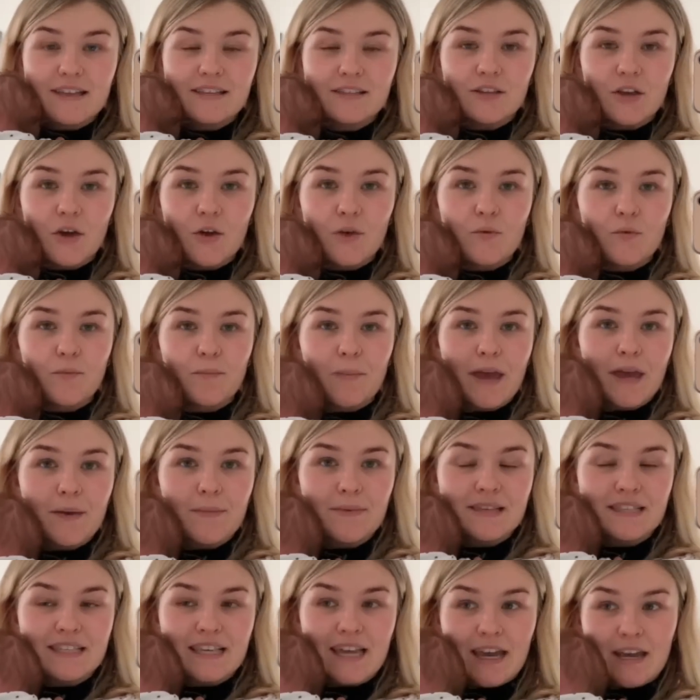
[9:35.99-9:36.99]
So
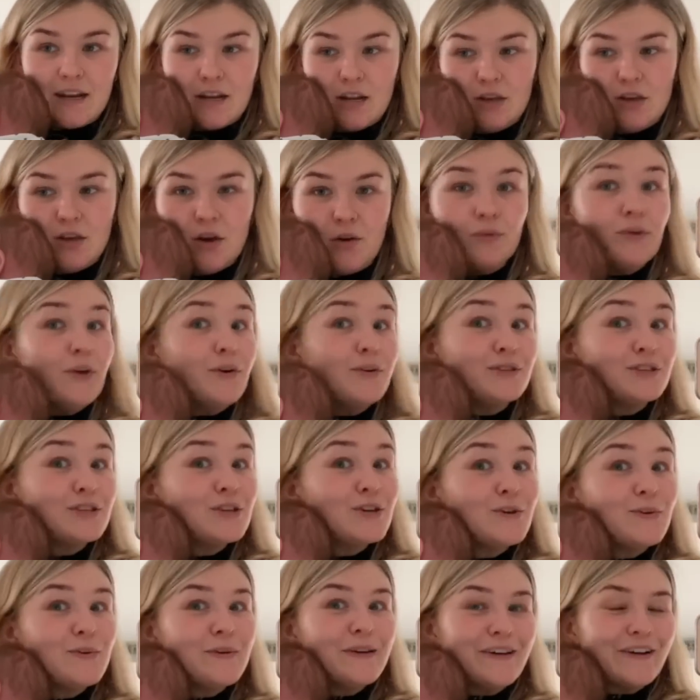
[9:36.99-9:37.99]
Babyzen
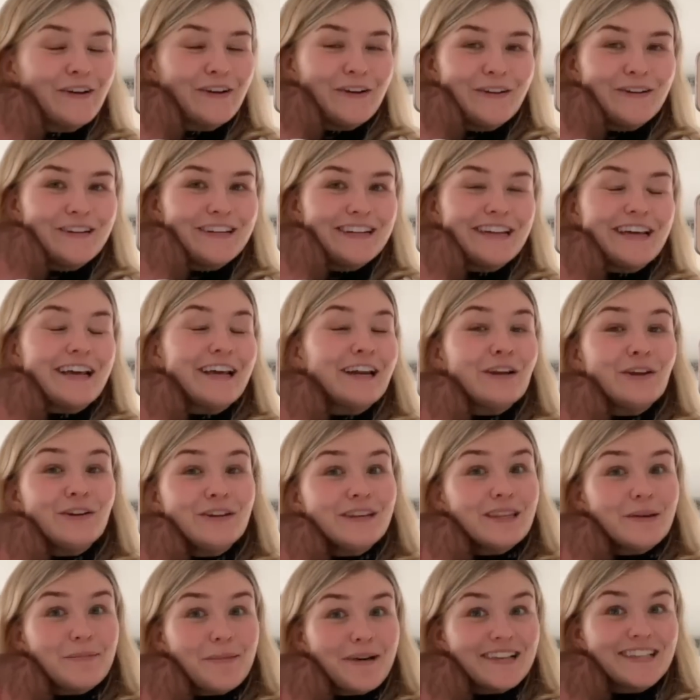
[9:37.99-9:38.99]
Yoyo2 included, including
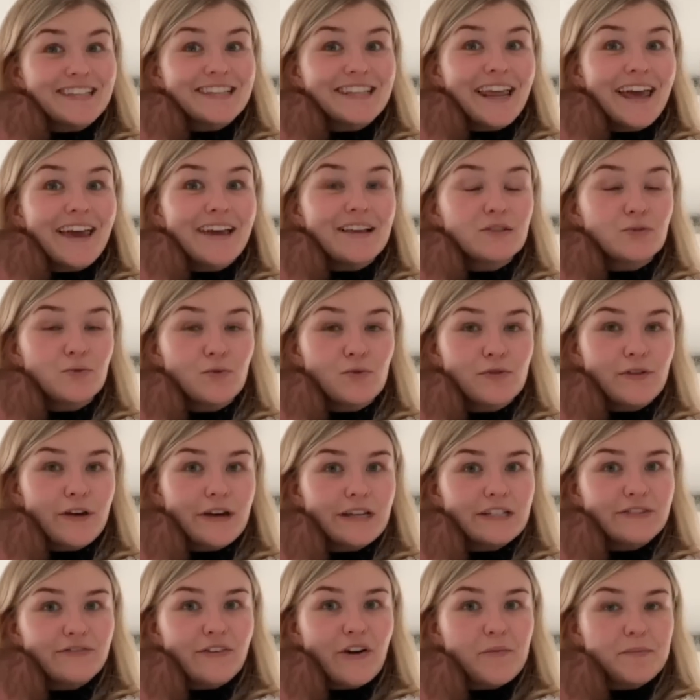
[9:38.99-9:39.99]
the bassinet, it's all
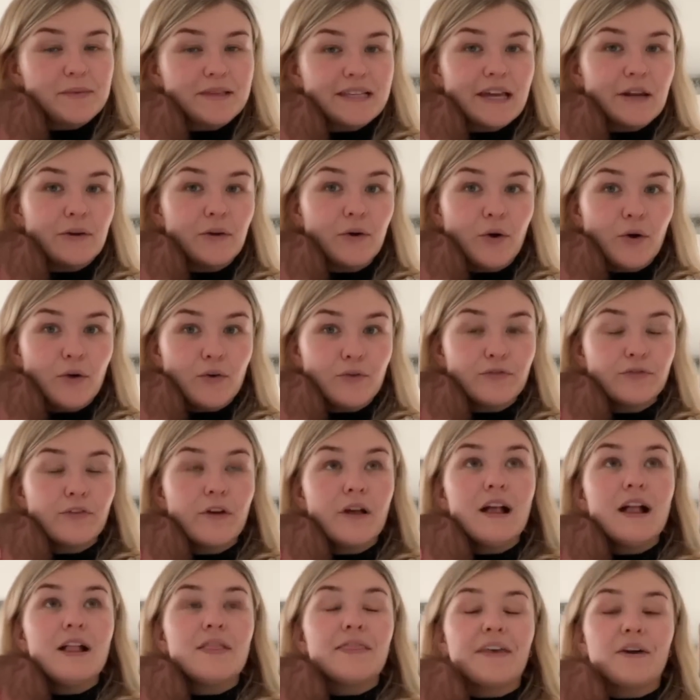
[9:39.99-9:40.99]
35% off.
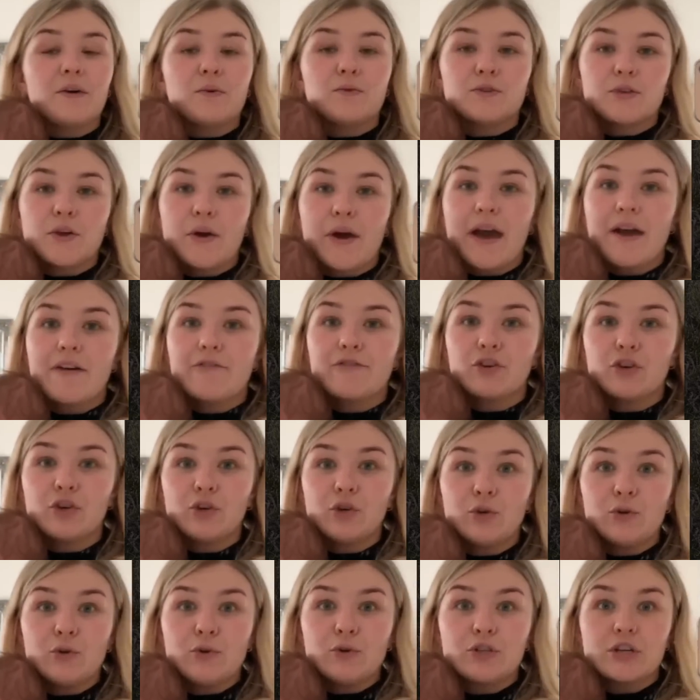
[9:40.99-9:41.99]
They also have a
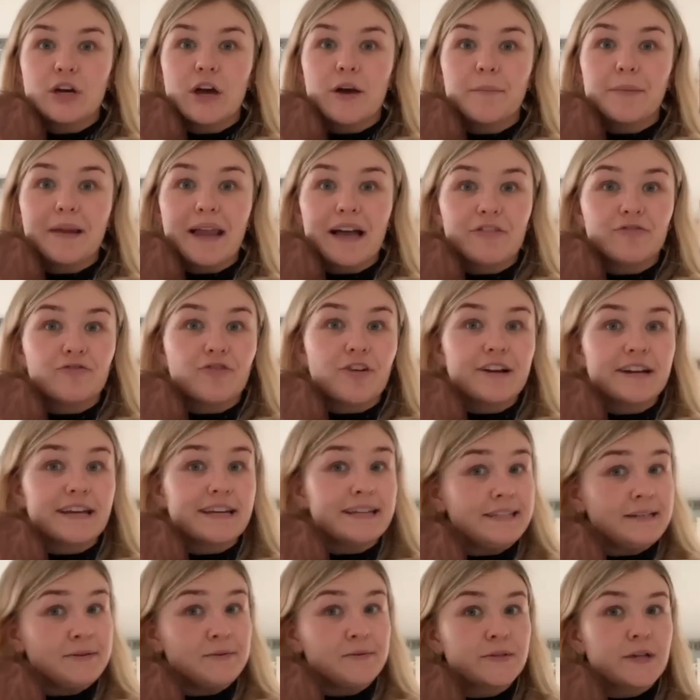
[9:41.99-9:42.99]
huge Black Friday
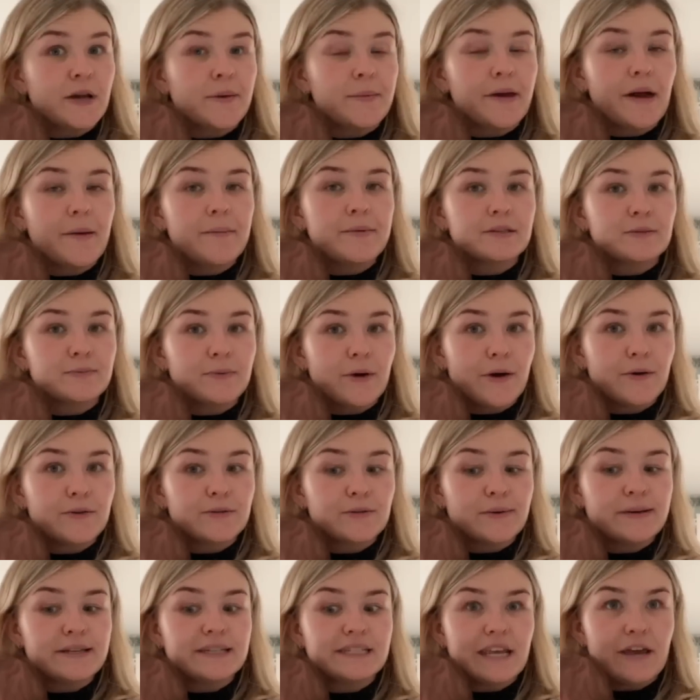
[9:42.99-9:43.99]
deals coming up as well,
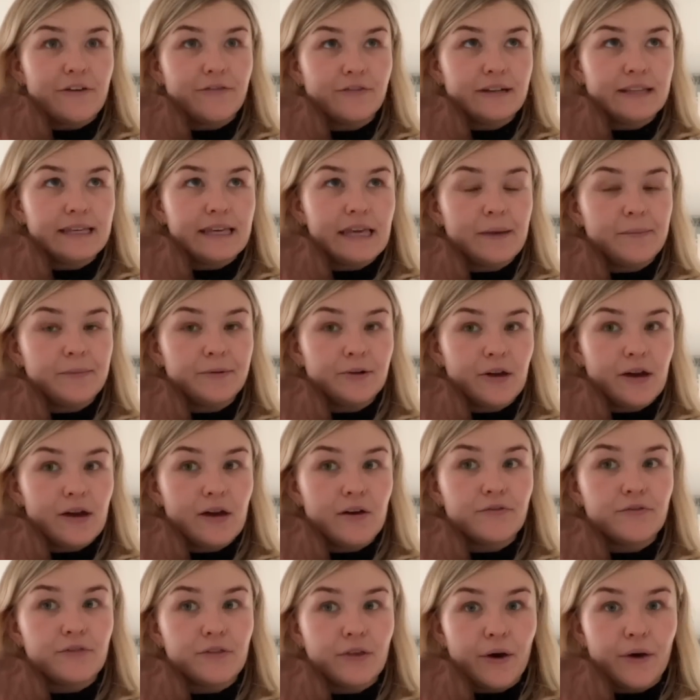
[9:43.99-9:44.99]
so I'd definitely keep an eye
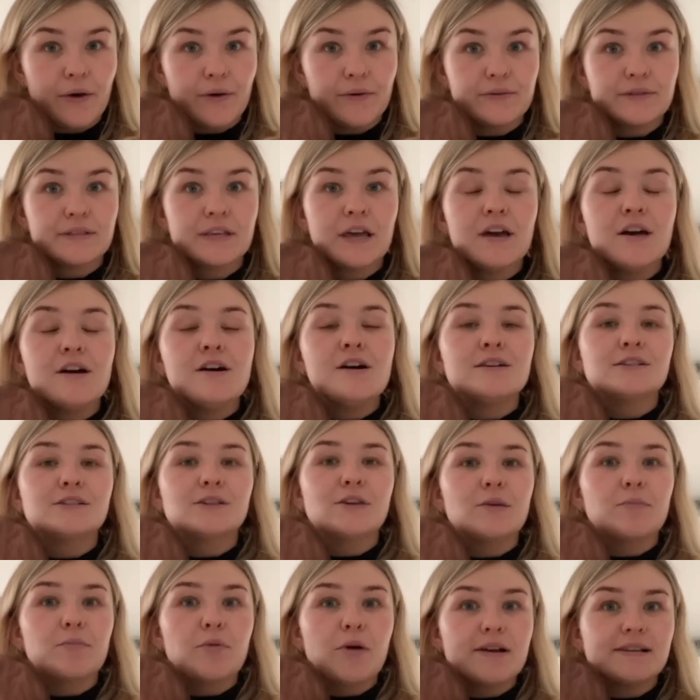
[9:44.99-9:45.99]
out for those. So
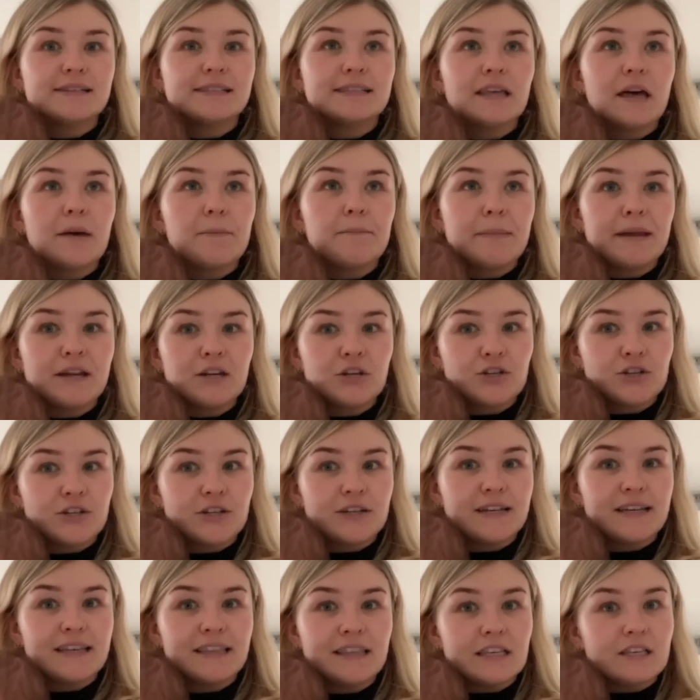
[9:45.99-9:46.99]
the prices that I
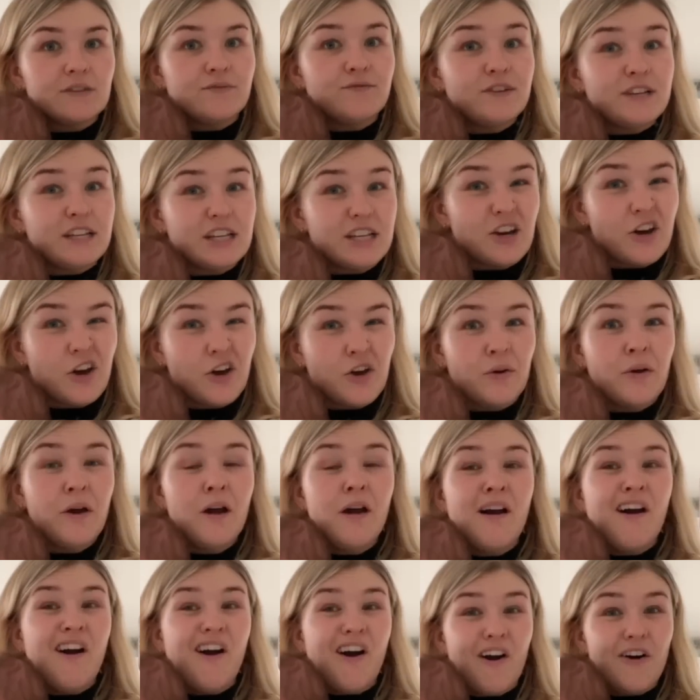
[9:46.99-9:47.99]
mentioned in this video
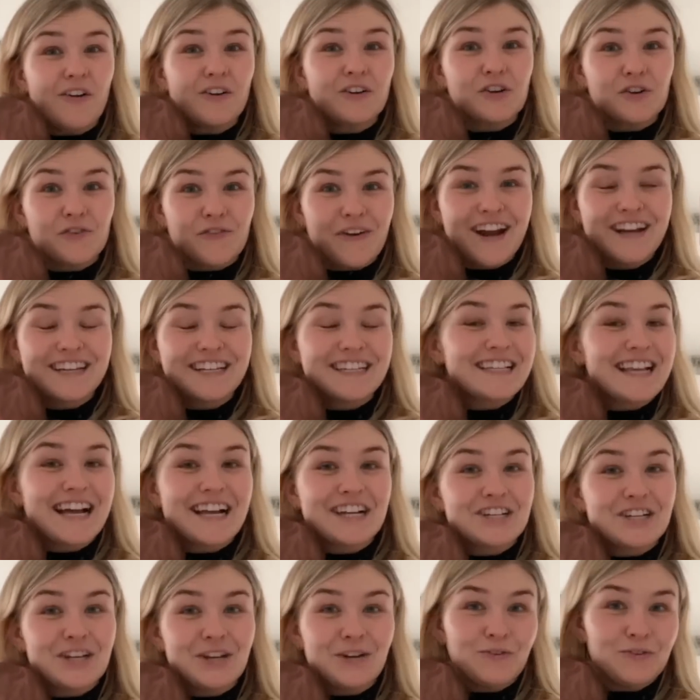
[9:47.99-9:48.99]
aren't correct, it's
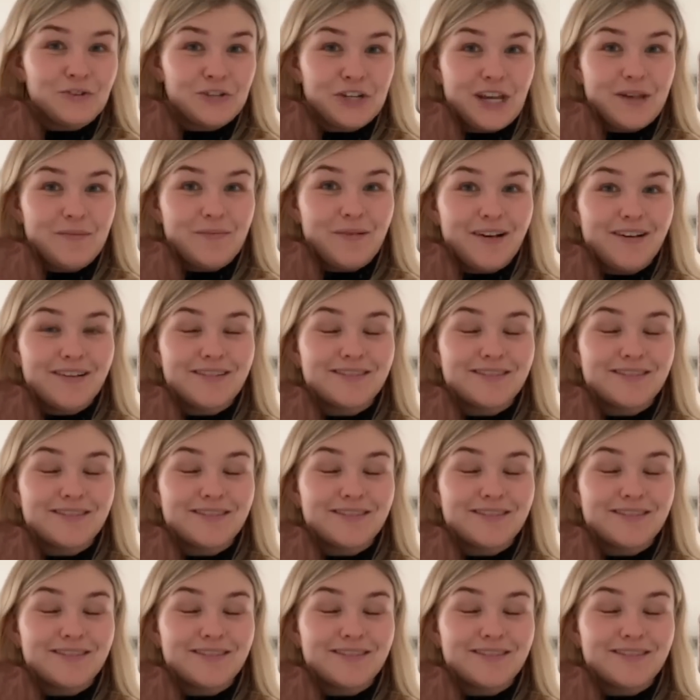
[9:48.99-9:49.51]
actually a lot cheaper.